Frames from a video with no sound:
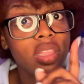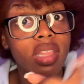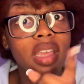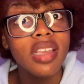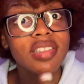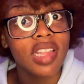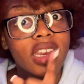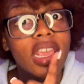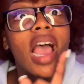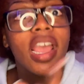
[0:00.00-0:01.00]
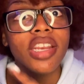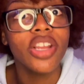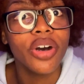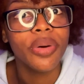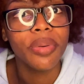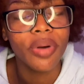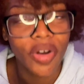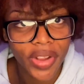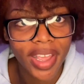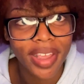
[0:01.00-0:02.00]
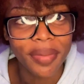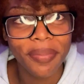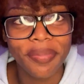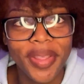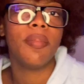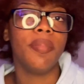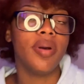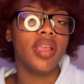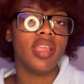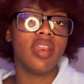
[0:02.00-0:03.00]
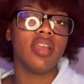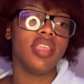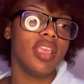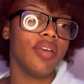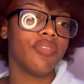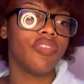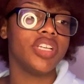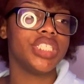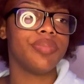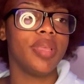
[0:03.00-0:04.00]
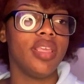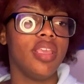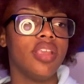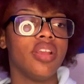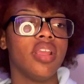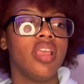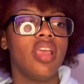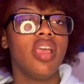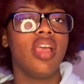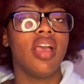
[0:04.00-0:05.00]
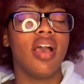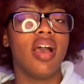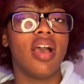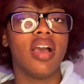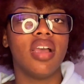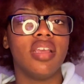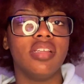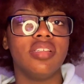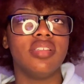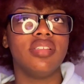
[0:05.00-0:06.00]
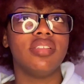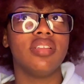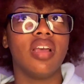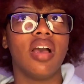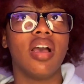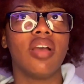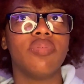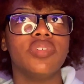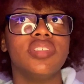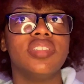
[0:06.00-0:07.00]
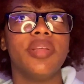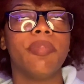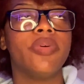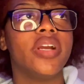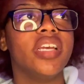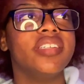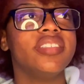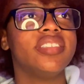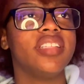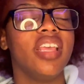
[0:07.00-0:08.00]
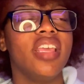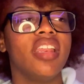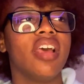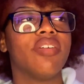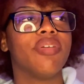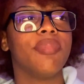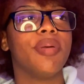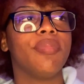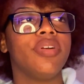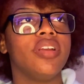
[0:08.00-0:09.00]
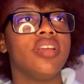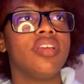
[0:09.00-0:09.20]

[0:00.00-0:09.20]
The Isini I know, okay? But yeah, freshman year, I was depressed and I remember